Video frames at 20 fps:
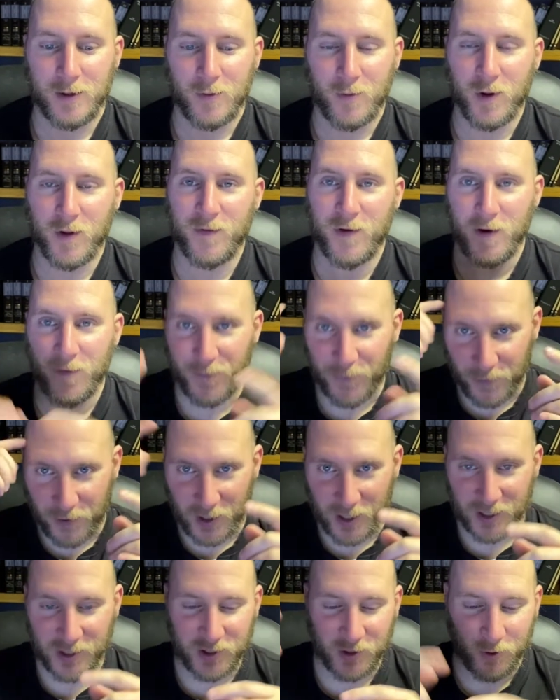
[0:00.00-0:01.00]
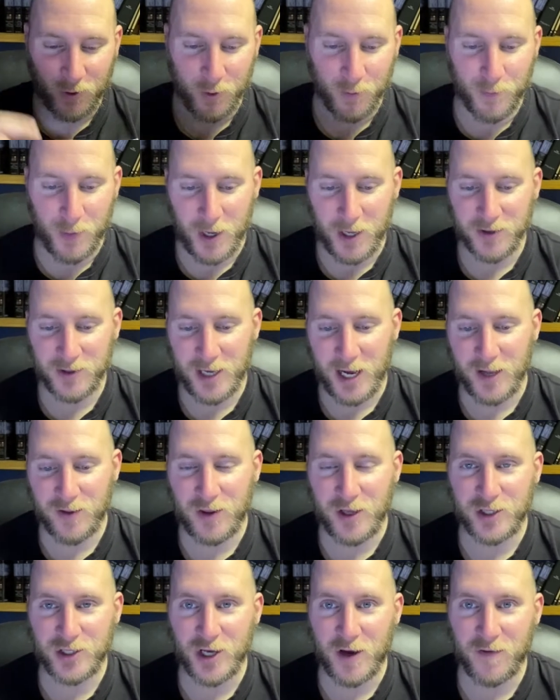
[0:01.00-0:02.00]
Well, the very first thing Old Bald Dad
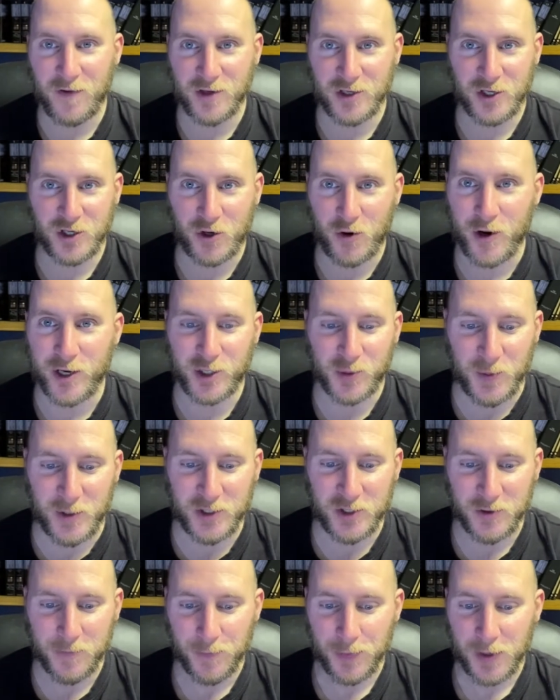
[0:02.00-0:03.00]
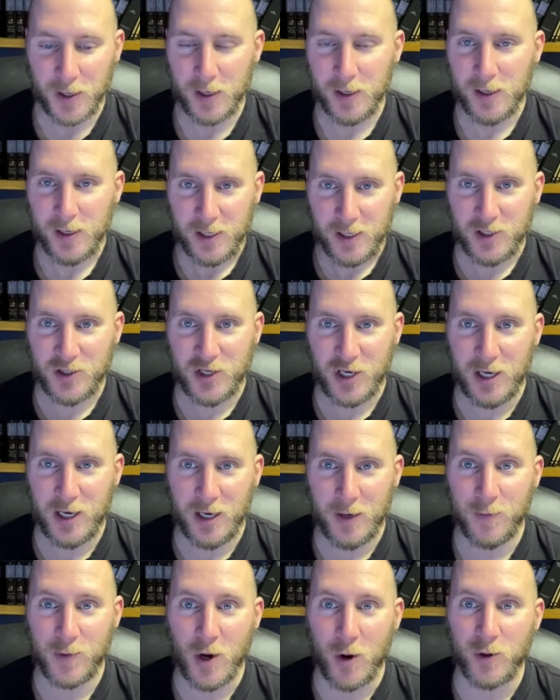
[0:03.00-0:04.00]
thinks of, because it's Christmas, is
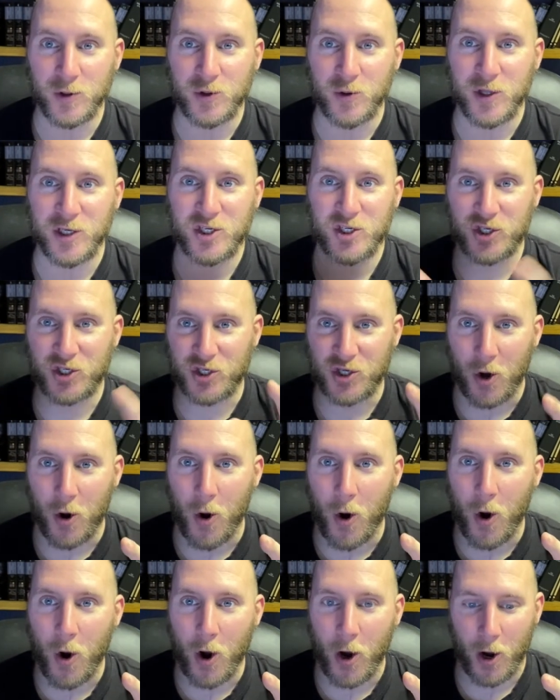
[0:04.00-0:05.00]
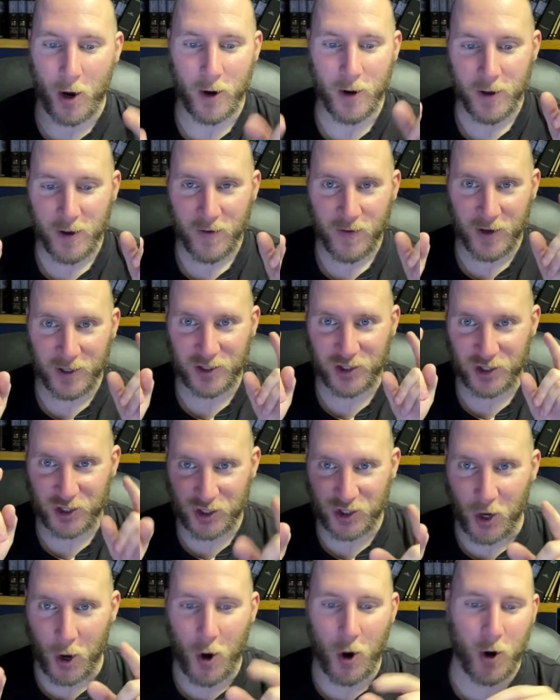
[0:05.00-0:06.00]
him going to the store. The
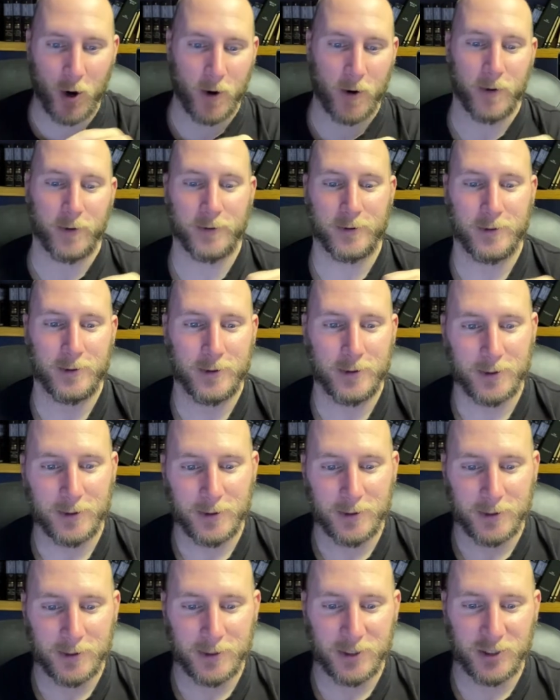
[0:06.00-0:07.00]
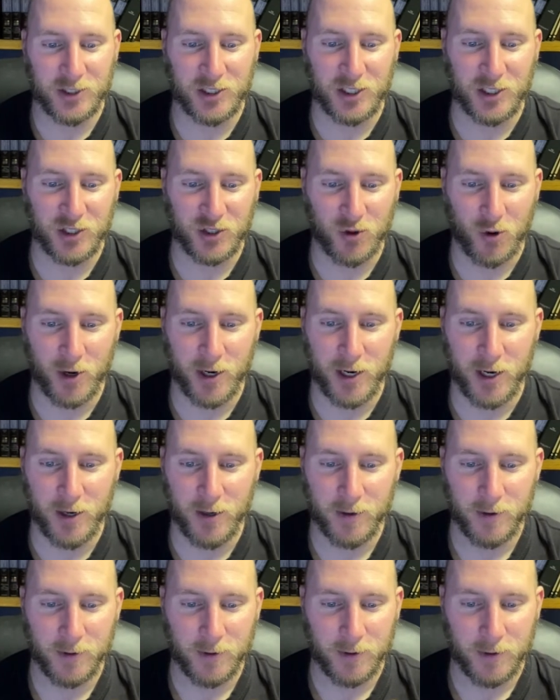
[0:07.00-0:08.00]
store. Let's see, a store
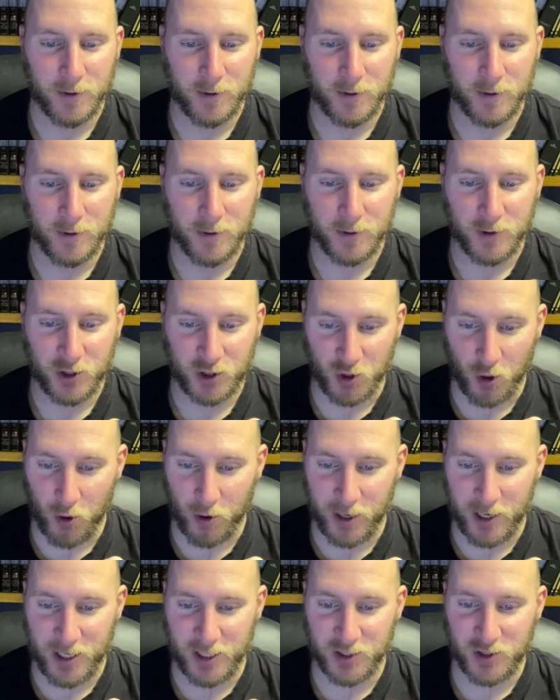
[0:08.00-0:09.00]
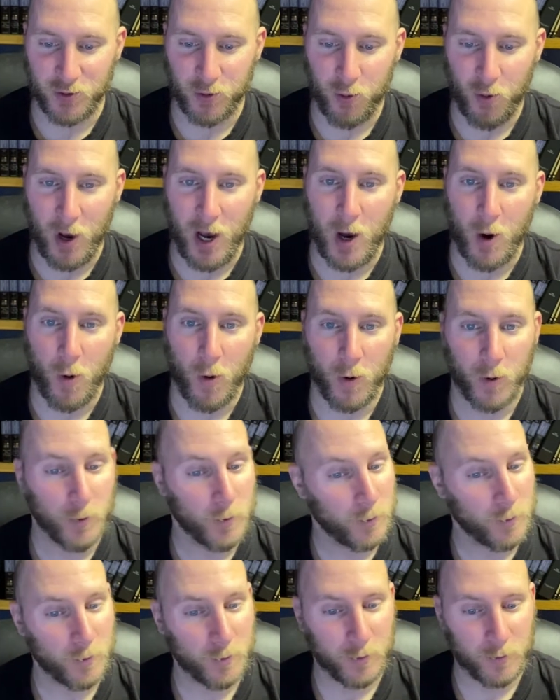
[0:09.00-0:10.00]
here? Store is. Wow.
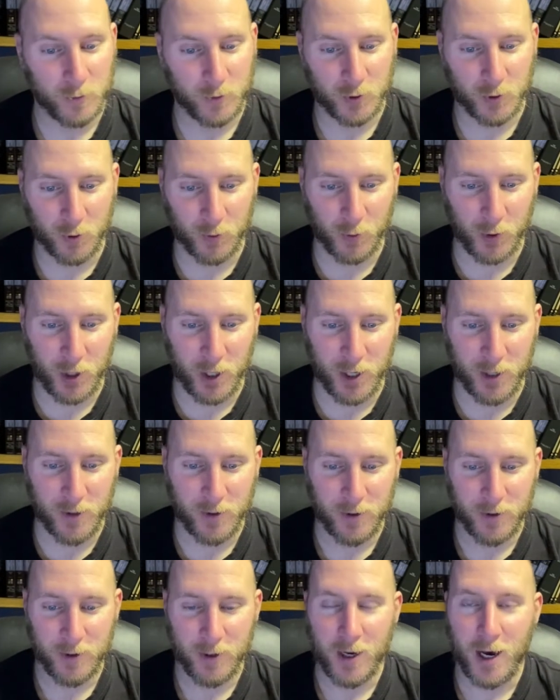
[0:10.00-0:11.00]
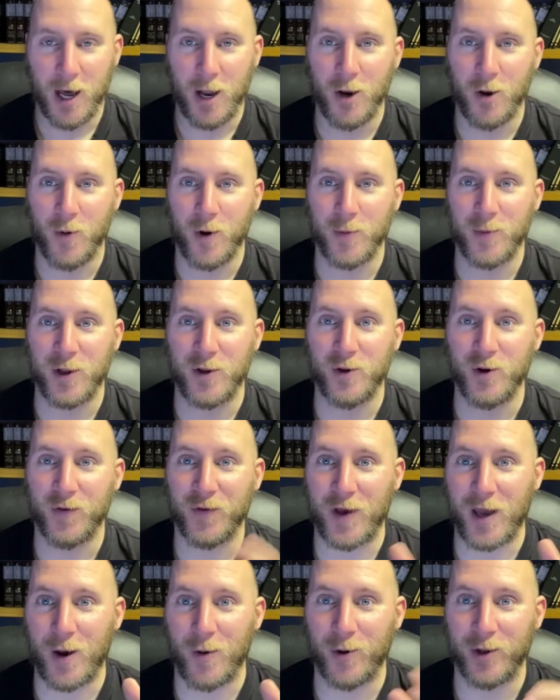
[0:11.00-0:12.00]
Doing good. I don't know what I'm going to do if
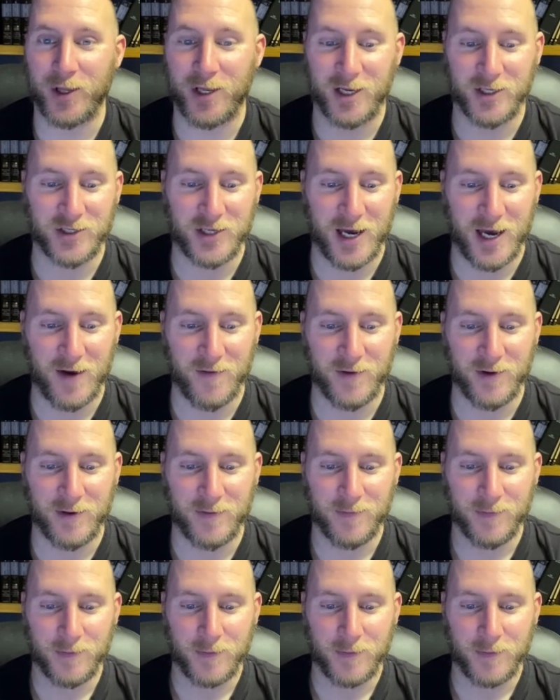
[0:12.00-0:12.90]
I get one that doesn't have it.